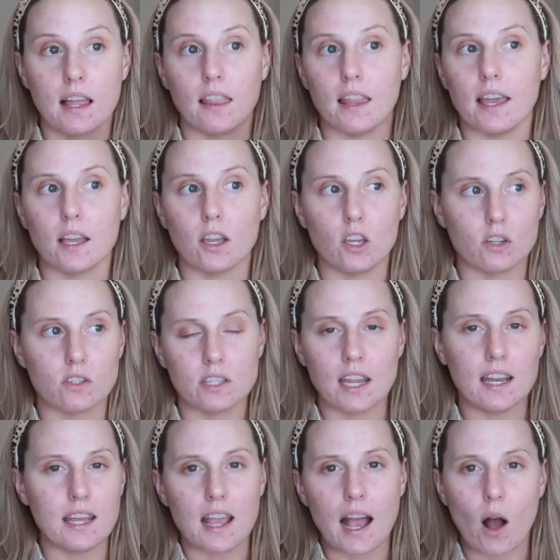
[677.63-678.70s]
Like you're
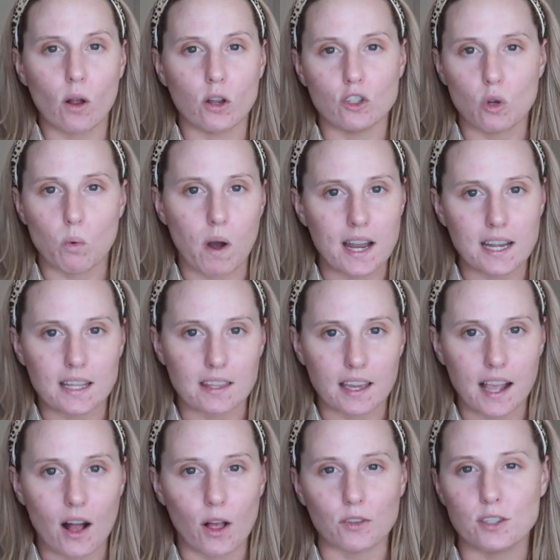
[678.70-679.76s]
skinny, how could you want
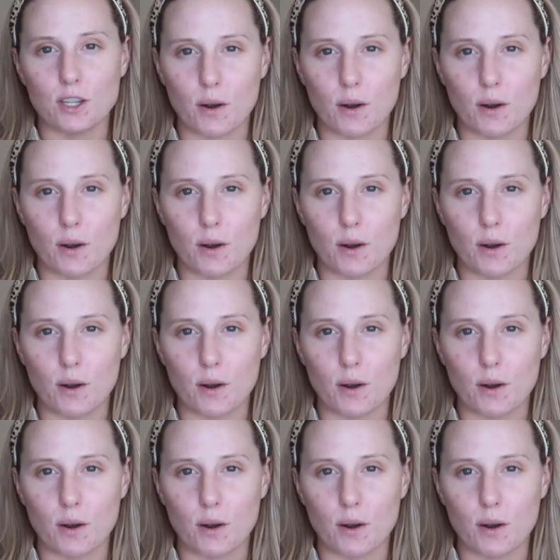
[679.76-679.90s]
anything else?